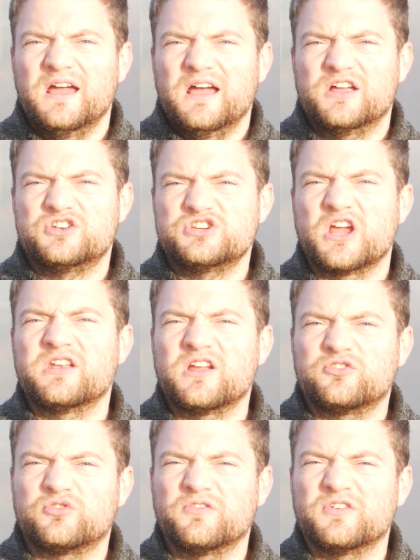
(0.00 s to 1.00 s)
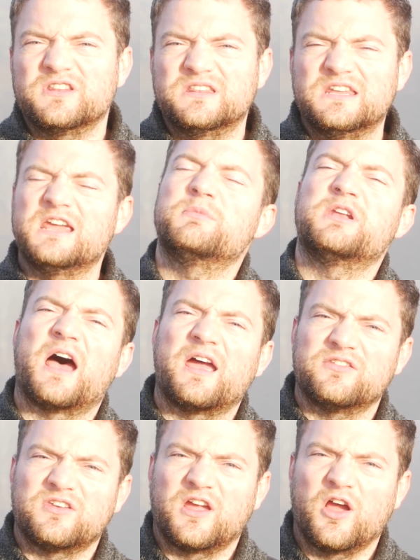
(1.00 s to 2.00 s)
agenda-driven
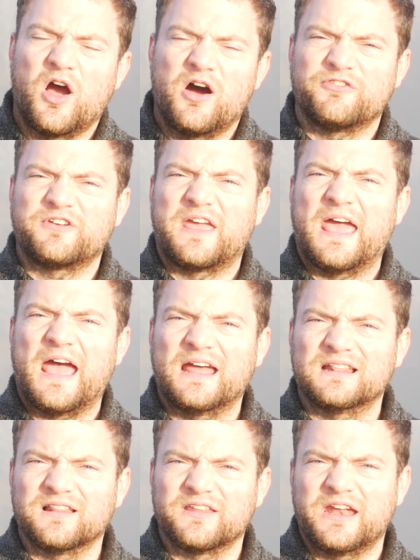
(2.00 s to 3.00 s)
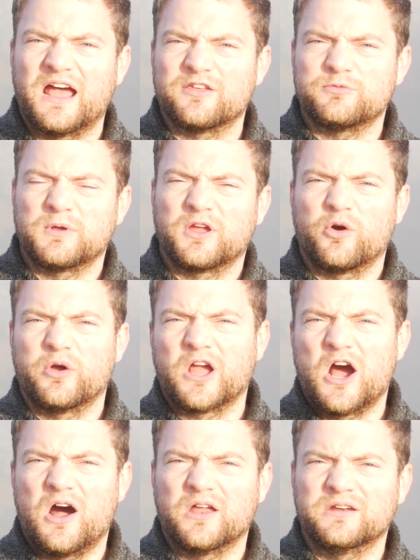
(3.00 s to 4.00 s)
demonizing of cattle that has been going
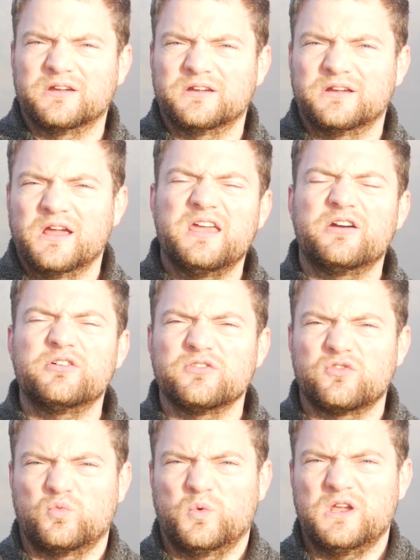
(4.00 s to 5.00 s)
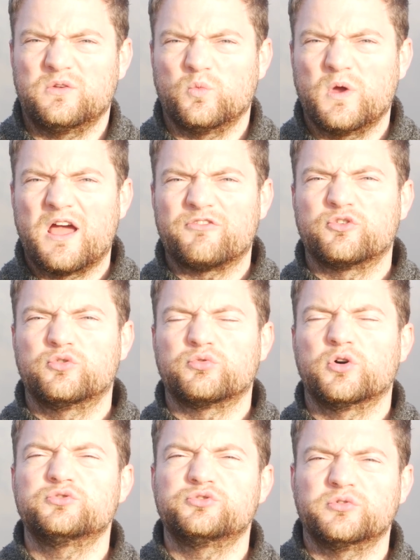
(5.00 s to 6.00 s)
on. Here in Sweden, we have
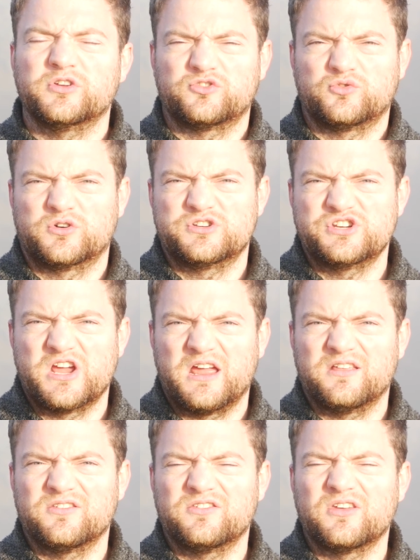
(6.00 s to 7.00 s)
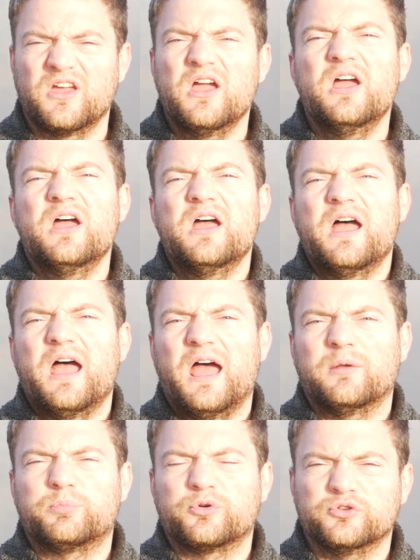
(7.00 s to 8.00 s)
grocery store chains
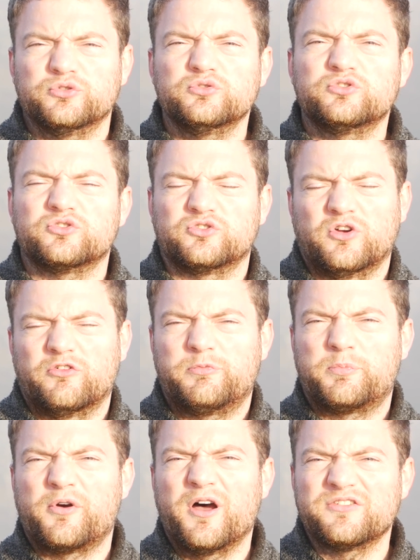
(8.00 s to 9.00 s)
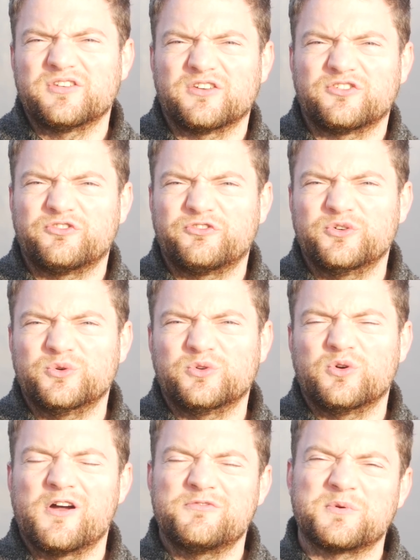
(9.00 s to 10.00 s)
and producers of processed food
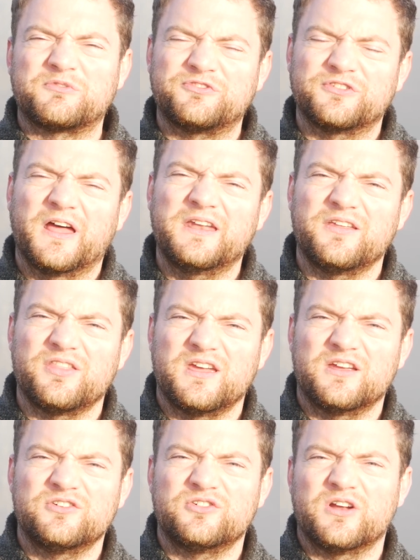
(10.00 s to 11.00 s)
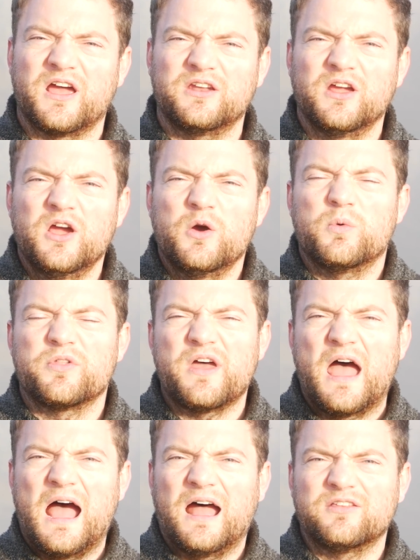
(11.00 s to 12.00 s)
who have been flooding the internet with
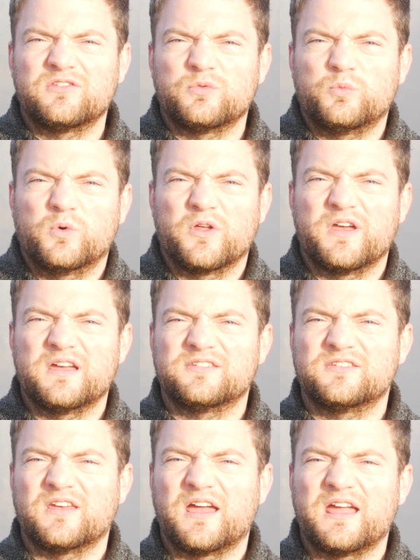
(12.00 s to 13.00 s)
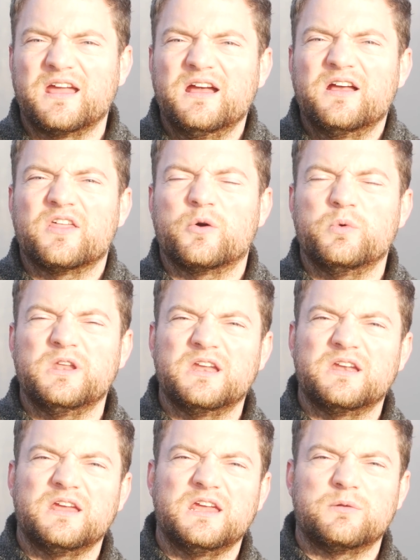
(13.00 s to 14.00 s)
ads where they say that we
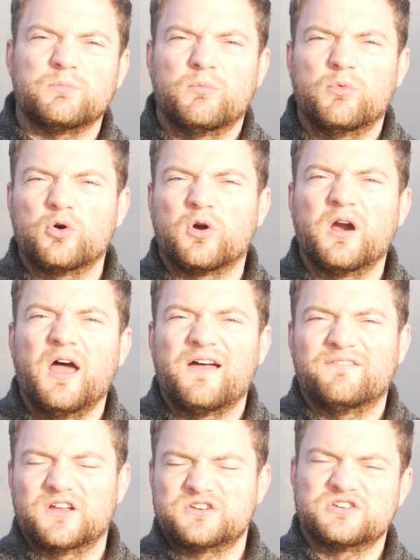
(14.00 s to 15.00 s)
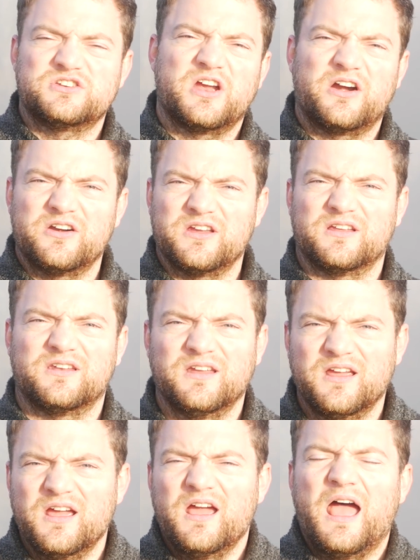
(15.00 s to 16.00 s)
need to eat more vegetarian
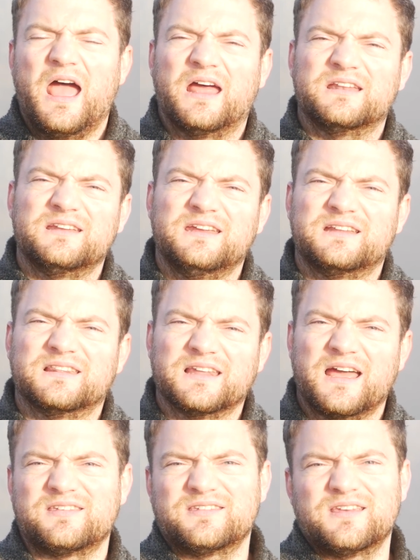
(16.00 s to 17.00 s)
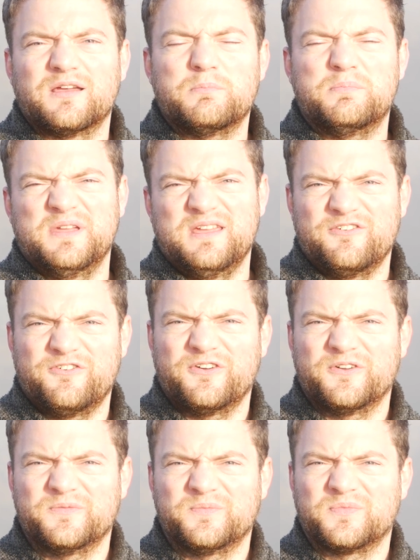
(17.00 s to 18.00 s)
and eat less beef.
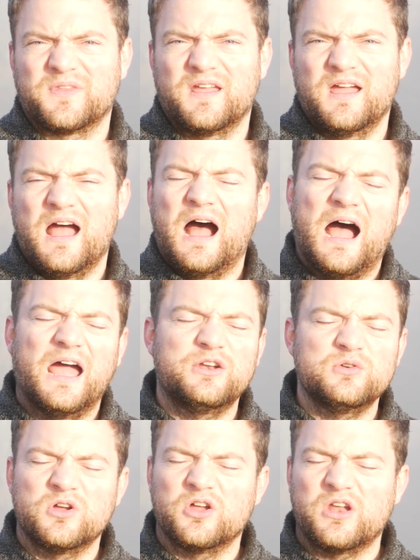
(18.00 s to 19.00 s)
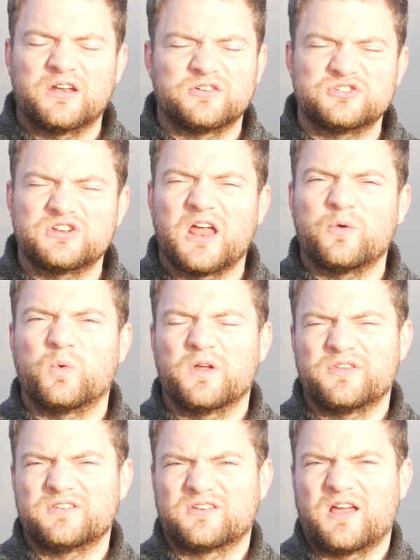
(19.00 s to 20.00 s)
I do not understand where
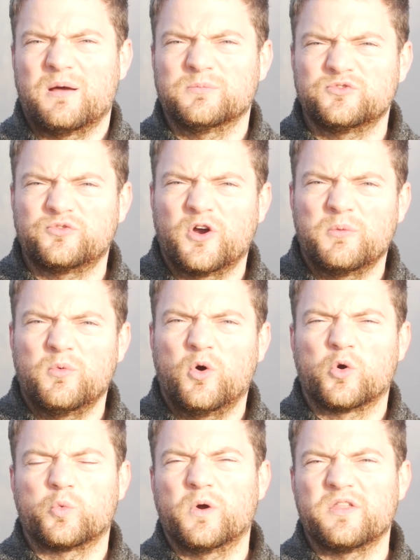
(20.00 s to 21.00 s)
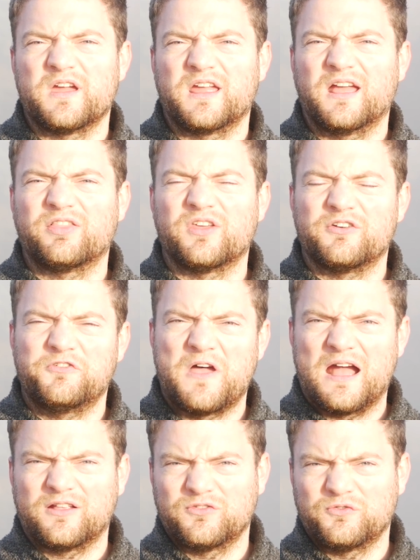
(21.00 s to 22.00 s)
this comes from or where they get their
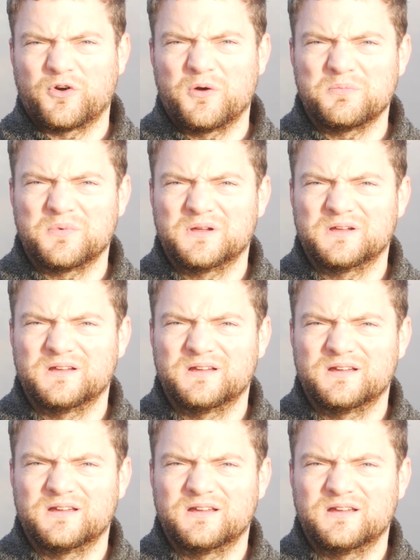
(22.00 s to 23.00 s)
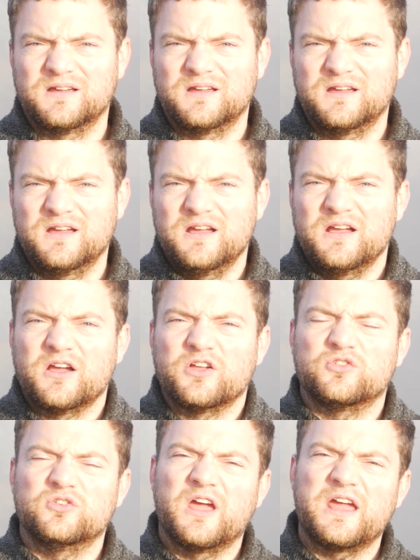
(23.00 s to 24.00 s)
facts from.
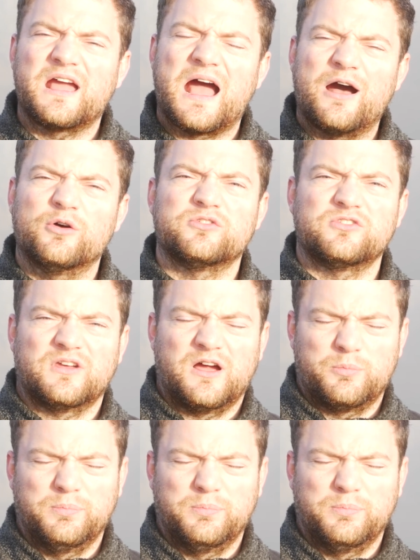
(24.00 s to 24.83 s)
Today, cows are